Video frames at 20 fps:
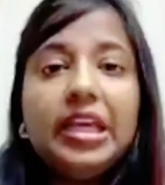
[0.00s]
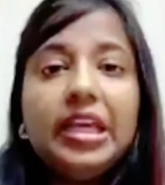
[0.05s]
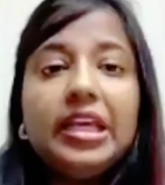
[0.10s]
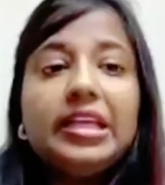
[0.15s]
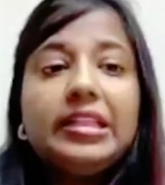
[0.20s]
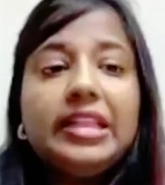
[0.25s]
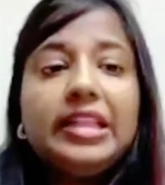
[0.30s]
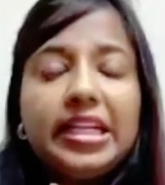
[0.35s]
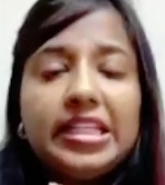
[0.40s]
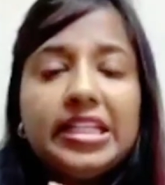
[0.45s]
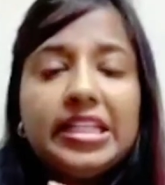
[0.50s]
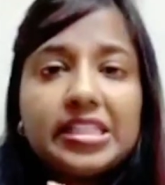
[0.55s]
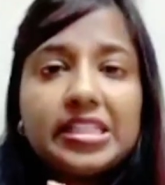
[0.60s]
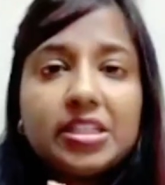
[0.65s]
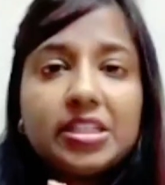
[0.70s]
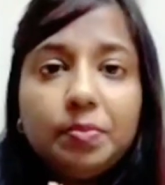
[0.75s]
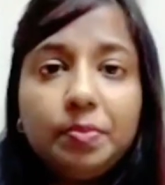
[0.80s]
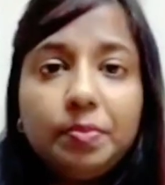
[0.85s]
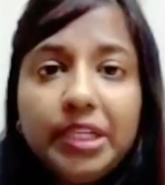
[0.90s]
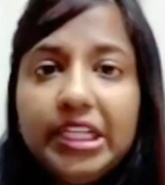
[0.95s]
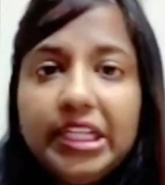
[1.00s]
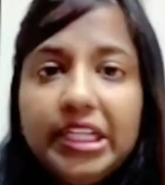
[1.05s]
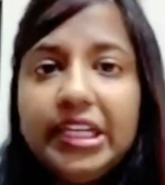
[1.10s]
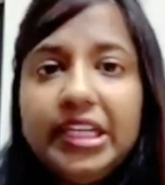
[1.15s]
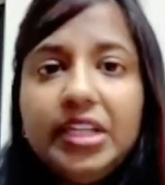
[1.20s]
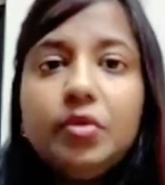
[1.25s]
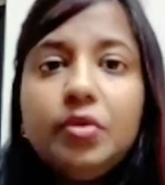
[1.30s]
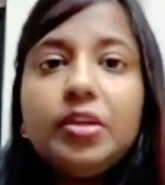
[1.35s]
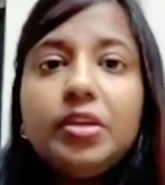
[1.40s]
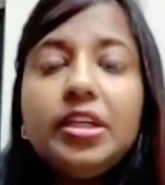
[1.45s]
that is completely
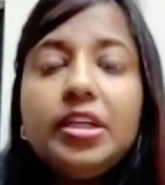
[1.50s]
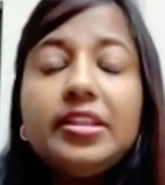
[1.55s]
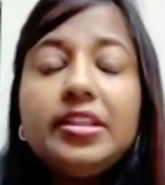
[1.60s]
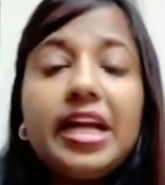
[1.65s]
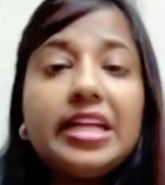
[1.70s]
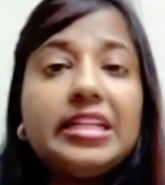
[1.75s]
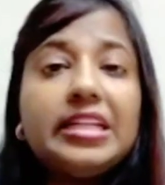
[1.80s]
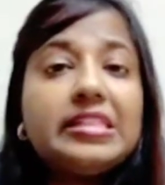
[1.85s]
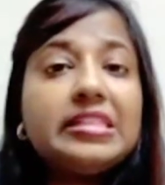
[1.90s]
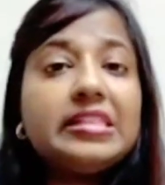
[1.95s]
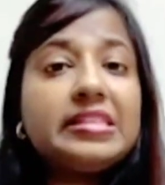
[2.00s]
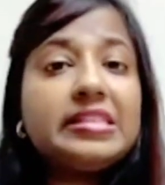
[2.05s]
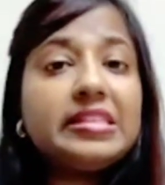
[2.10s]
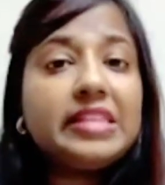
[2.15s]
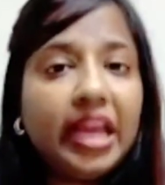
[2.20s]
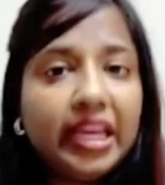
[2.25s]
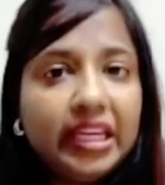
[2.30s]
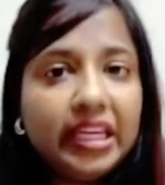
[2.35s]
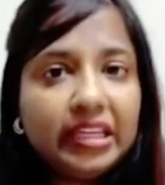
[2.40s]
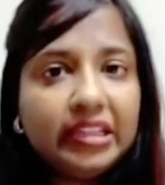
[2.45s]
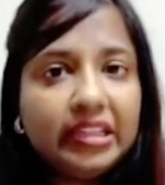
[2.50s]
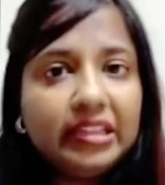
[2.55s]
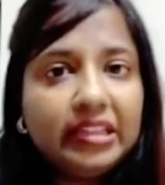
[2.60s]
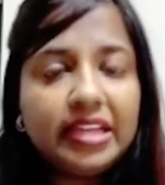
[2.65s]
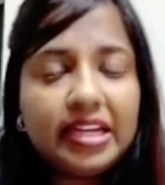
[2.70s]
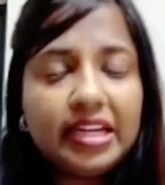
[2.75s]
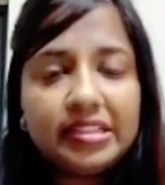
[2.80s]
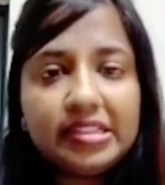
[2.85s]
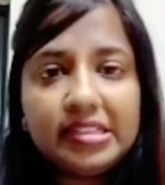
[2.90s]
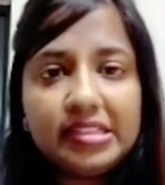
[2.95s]
okay. That is a sign
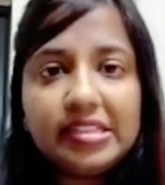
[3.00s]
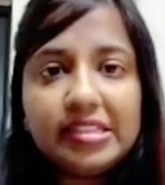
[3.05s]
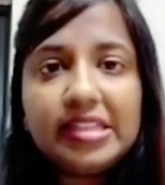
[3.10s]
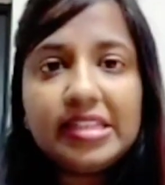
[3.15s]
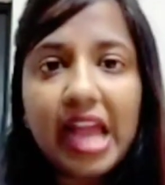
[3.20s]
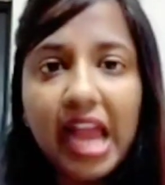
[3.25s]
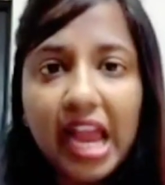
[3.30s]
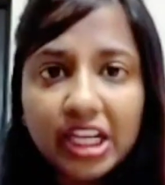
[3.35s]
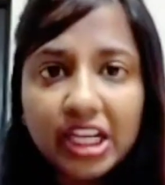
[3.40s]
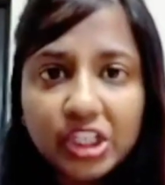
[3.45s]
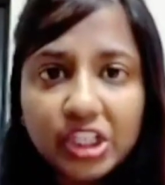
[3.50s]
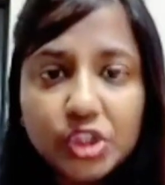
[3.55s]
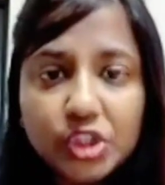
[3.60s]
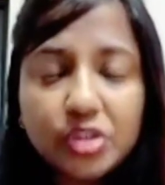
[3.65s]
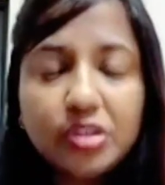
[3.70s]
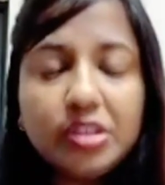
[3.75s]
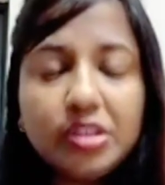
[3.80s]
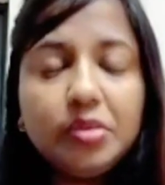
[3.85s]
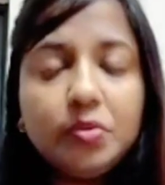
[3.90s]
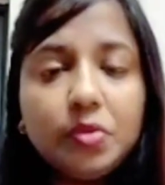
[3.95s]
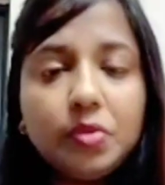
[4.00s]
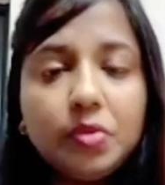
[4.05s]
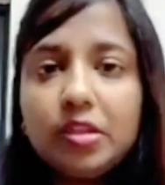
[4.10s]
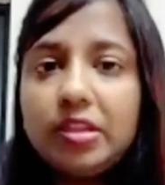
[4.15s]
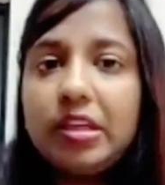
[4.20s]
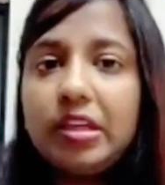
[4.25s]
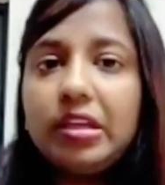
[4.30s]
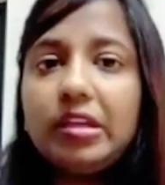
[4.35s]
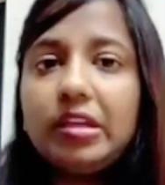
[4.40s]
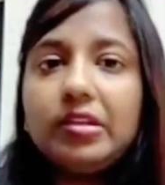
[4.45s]
that this is actually
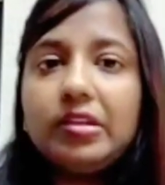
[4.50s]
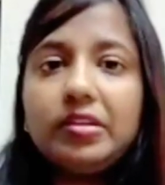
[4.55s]
working.